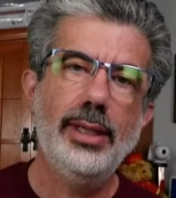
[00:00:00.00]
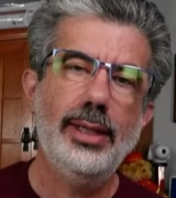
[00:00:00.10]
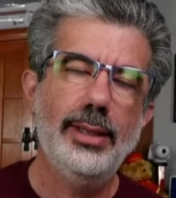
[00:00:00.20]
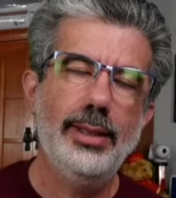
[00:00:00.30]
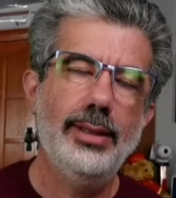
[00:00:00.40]

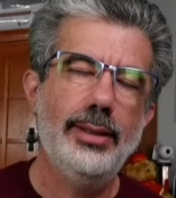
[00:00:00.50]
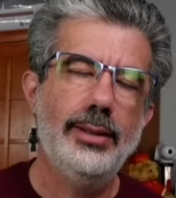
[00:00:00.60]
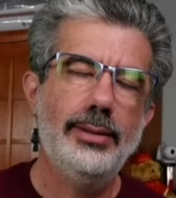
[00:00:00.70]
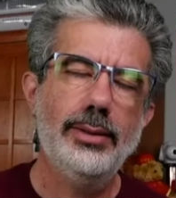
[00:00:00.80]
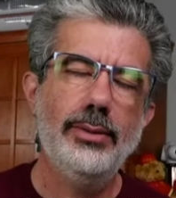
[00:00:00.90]

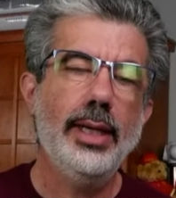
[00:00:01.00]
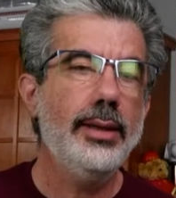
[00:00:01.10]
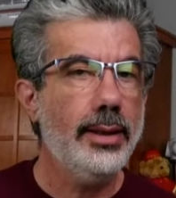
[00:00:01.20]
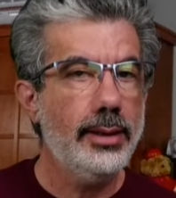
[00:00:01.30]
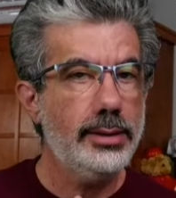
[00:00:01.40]
So
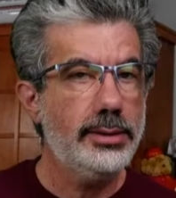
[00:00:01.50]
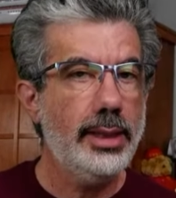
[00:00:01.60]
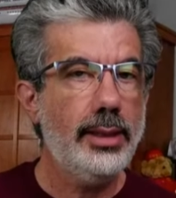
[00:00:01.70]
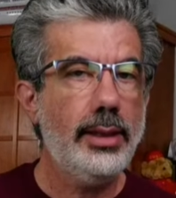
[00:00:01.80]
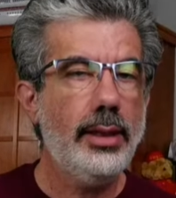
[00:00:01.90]
on the
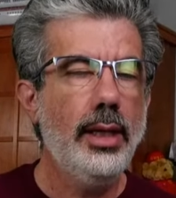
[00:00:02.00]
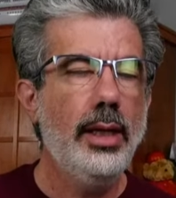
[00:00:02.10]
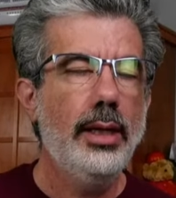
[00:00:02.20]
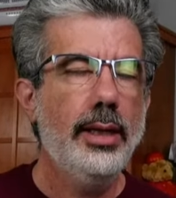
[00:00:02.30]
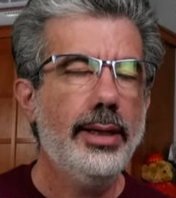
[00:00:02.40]
sailing
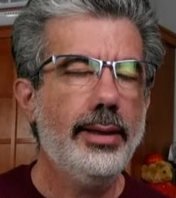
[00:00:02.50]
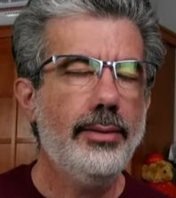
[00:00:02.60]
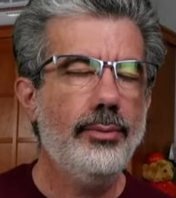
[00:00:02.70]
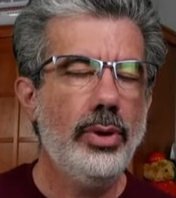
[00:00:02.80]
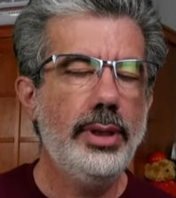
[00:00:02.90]

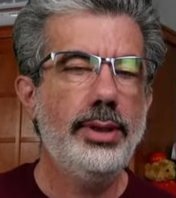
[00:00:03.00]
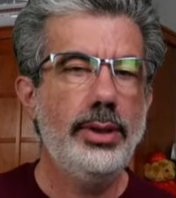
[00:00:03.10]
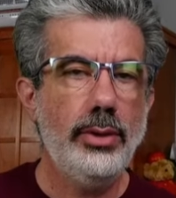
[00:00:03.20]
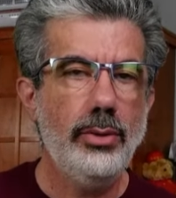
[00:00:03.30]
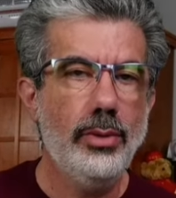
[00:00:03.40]
with
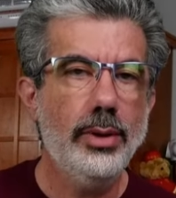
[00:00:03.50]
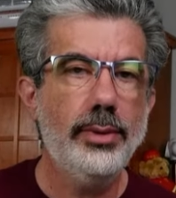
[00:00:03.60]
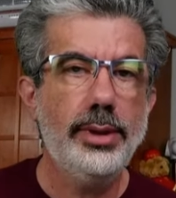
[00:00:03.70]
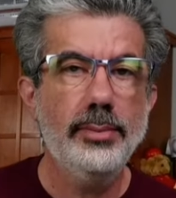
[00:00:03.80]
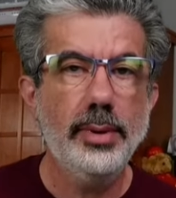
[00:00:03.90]
you
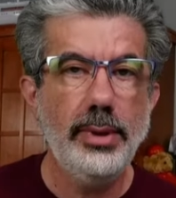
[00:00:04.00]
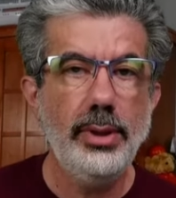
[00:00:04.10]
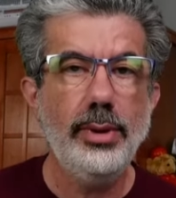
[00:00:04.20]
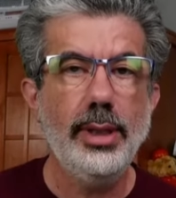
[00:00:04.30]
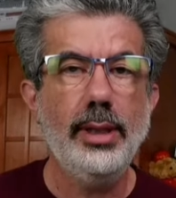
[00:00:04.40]
going to
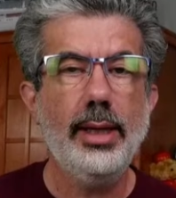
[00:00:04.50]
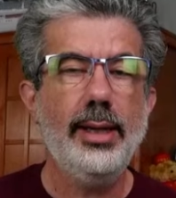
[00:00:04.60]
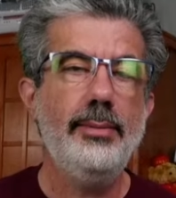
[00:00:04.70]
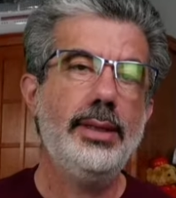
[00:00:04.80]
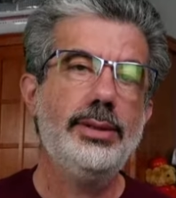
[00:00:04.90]
Bermuda,
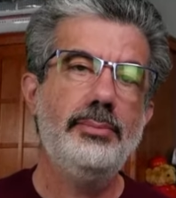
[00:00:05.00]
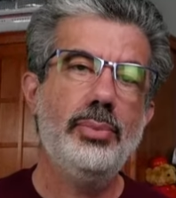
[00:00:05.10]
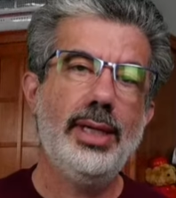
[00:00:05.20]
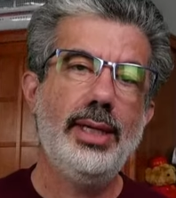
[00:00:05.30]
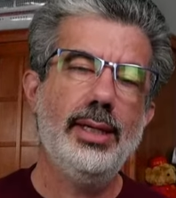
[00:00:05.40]
I'm actually
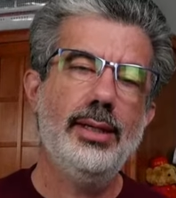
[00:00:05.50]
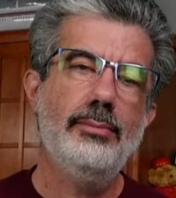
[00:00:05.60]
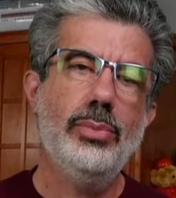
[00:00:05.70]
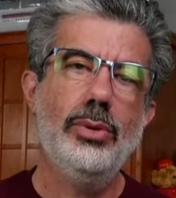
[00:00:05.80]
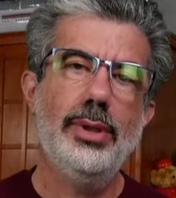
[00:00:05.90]
bringing
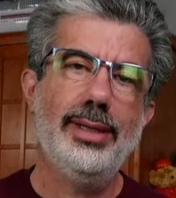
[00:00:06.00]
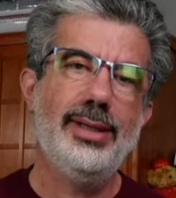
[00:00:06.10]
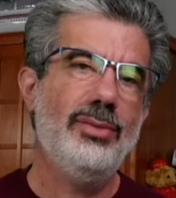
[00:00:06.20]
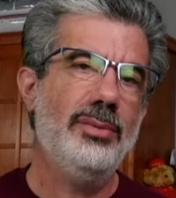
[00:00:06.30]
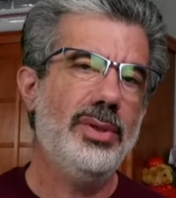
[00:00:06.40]
on board, I
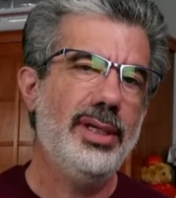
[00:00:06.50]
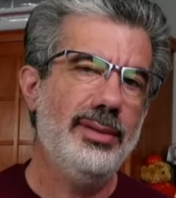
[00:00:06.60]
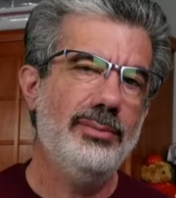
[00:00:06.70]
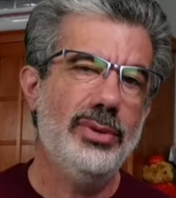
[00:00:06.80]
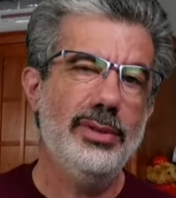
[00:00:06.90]
think we're bringing
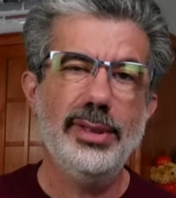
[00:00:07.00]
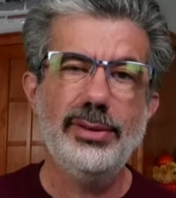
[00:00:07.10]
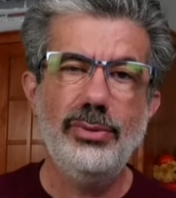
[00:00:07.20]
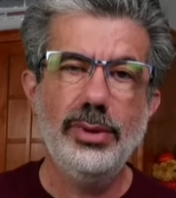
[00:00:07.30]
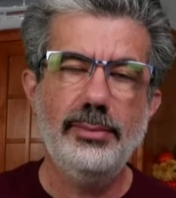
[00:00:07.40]
on board around
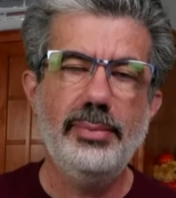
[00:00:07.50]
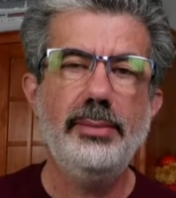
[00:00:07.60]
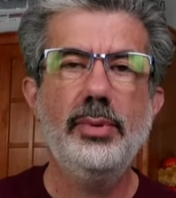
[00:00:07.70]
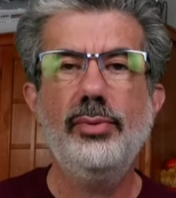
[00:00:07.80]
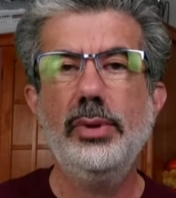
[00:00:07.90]
200
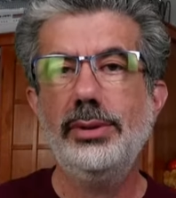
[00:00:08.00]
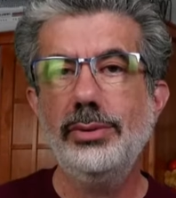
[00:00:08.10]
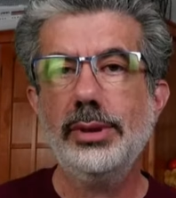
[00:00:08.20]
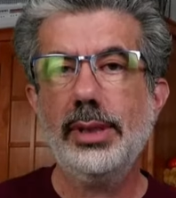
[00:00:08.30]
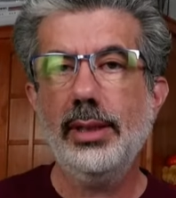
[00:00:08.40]
people for a
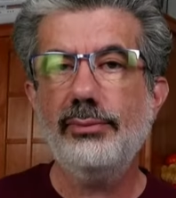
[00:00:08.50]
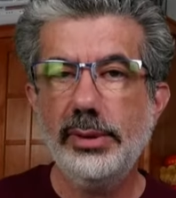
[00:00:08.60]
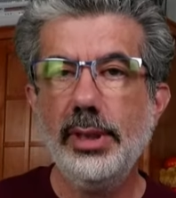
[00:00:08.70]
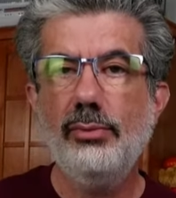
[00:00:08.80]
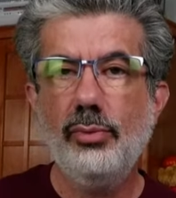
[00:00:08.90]
user
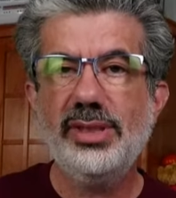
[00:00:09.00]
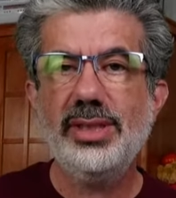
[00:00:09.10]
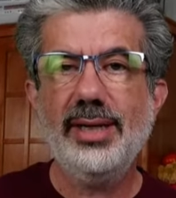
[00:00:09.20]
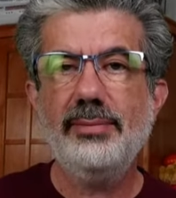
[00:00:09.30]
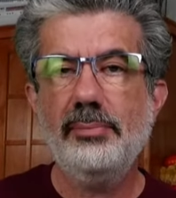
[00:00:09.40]
conference, of which
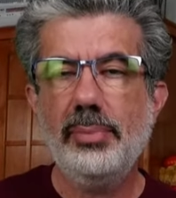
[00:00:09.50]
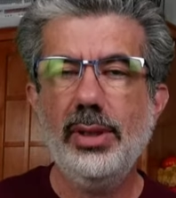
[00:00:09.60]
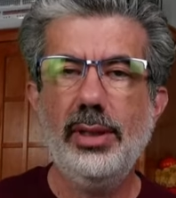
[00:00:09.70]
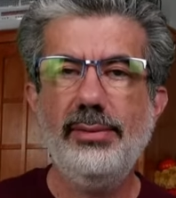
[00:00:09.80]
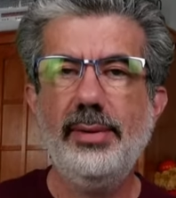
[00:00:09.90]
I'm a
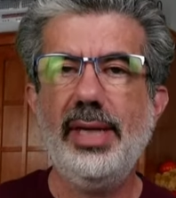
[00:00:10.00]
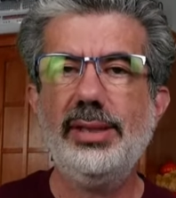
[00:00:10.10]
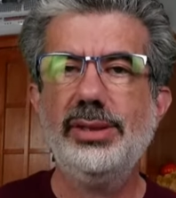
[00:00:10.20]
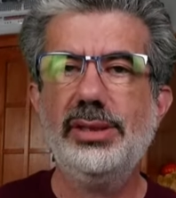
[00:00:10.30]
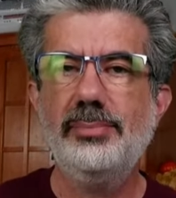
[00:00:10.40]
part of. I'm
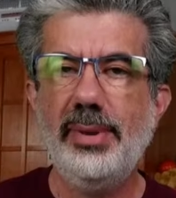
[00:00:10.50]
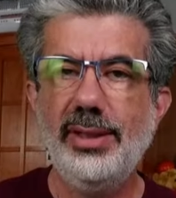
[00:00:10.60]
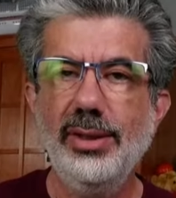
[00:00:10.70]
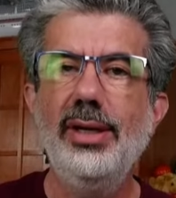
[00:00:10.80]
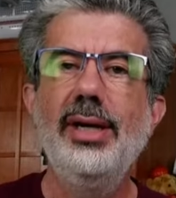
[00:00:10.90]
actually a
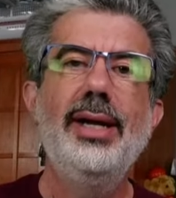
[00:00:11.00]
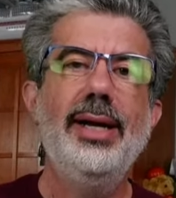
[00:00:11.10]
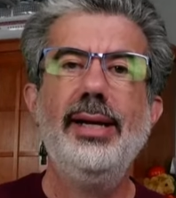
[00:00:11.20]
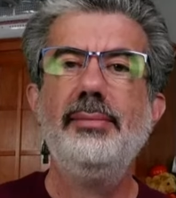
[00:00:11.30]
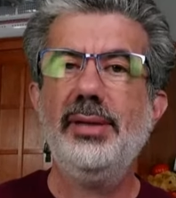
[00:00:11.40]
speaker,
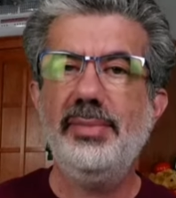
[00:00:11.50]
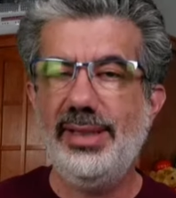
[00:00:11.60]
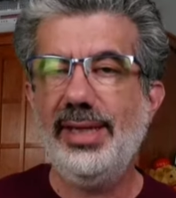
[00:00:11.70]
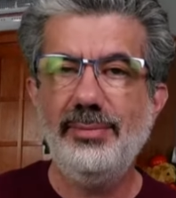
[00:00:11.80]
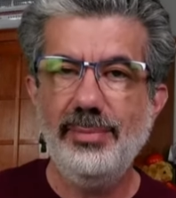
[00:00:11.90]
and I'm going to be
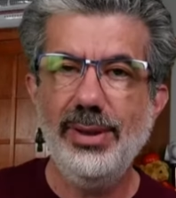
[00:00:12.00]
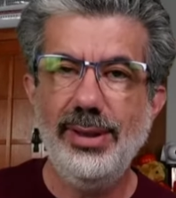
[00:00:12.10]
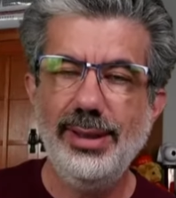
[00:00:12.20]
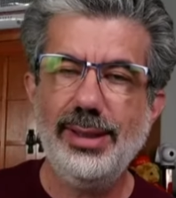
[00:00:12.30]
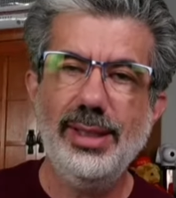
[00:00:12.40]
taking
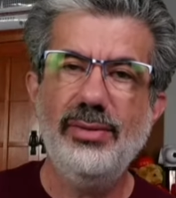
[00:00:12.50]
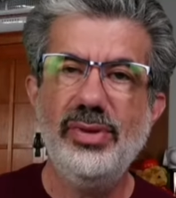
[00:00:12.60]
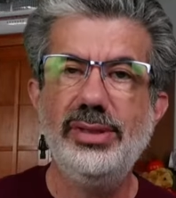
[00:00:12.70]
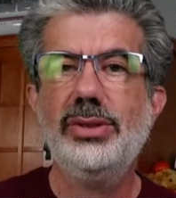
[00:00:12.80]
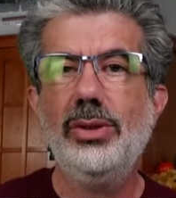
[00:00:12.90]
part in the
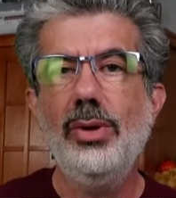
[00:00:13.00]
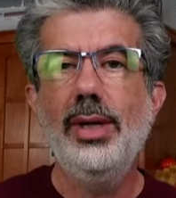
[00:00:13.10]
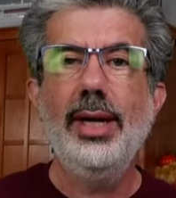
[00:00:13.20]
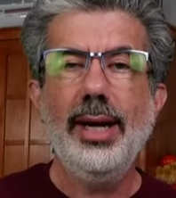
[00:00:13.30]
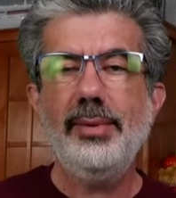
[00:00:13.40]
conference. So
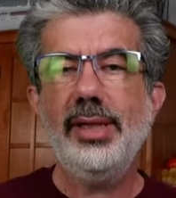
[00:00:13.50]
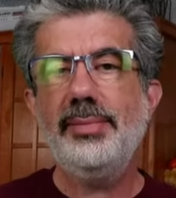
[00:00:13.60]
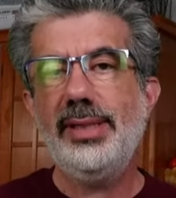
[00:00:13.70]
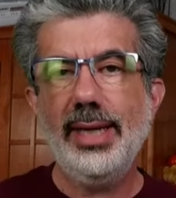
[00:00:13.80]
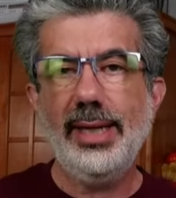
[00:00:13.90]
I'm going to
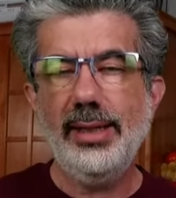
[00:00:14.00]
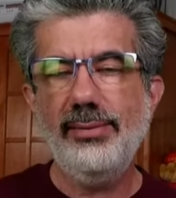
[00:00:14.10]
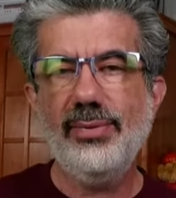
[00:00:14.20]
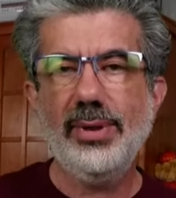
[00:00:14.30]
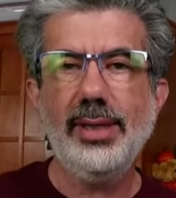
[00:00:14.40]
be tied
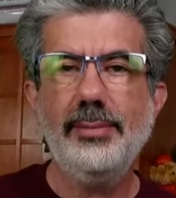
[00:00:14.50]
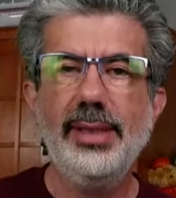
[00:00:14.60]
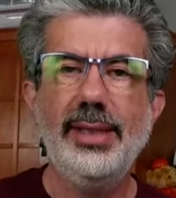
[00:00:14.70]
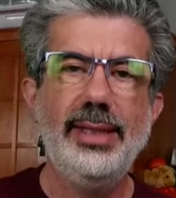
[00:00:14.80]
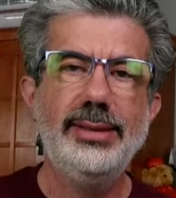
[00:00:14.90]
up for a couple
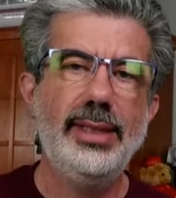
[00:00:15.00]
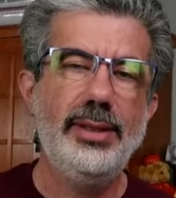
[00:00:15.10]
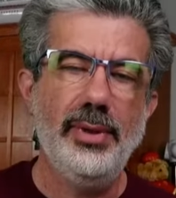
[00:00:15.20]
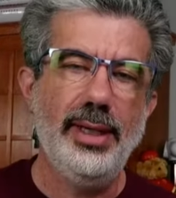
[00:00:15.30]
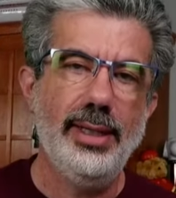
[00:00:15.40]
of days
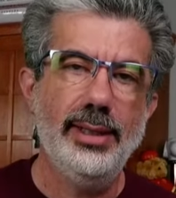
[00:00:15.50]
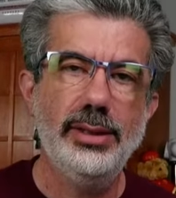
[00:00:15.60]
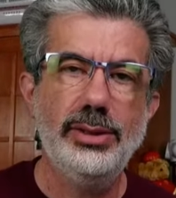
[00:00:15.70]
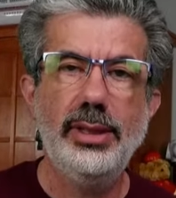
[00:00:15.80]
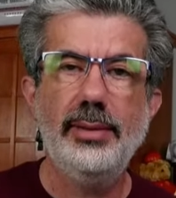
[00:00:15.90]
anyway on
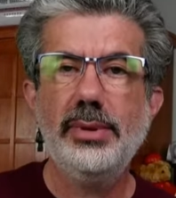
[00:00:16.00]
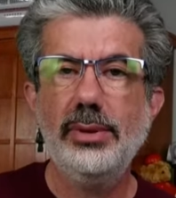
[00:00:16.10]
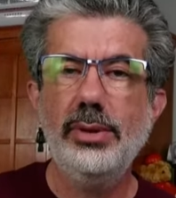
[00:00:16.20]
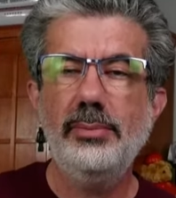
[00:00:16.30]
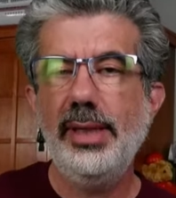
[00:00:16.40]
the ship. So
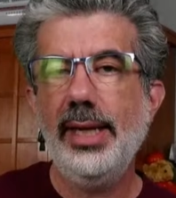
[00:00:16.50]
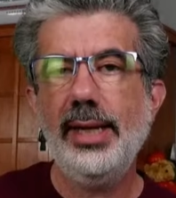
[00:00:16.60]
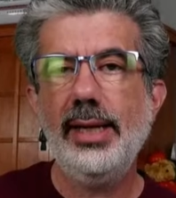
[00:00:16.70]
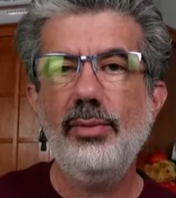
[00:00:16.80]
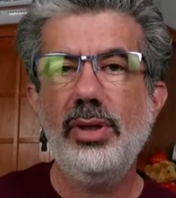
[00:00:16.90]
you'll be
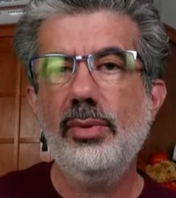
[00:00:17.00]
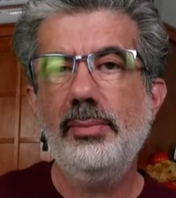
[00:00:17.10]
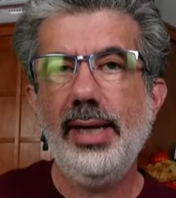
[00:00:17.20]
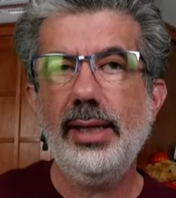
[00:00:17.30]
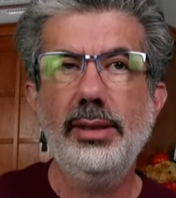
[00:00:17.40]
hanging with
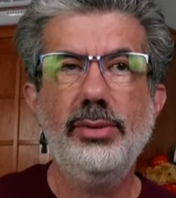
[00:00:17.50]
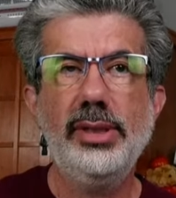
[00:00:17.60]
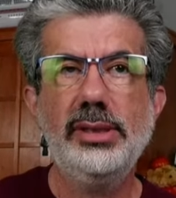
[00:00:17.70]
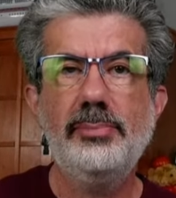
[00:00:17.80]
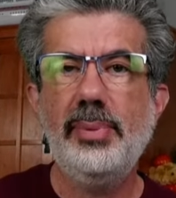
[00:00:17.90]
Rebecca
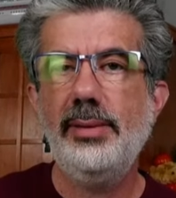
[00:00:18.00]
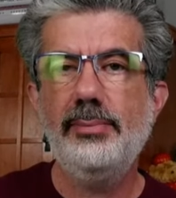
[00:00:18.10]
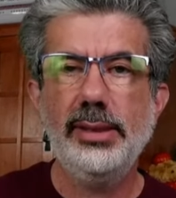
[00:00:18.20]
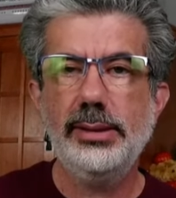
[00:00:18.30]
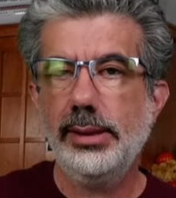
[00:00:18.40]
doing speed
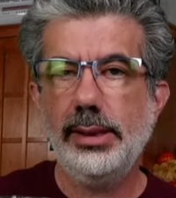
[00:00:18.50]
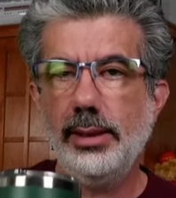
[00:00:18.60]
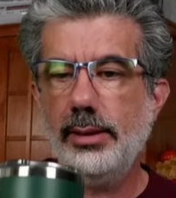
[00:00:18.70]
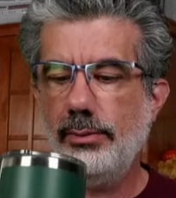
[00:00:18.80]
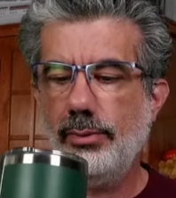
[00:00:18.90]

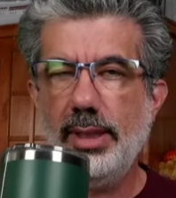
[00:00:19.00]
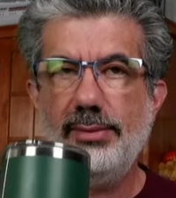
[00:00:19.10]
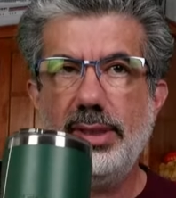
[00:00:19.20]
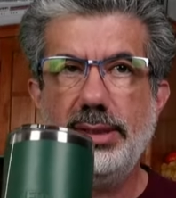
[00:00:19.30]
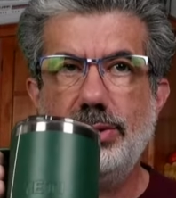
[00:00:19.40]
puzzling and
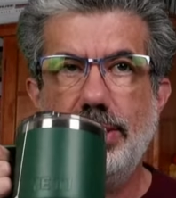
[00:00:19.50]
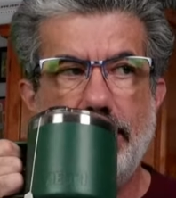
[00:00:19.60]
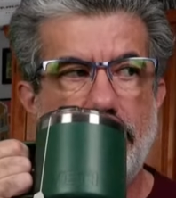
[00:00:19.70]
whatever it is you guys do.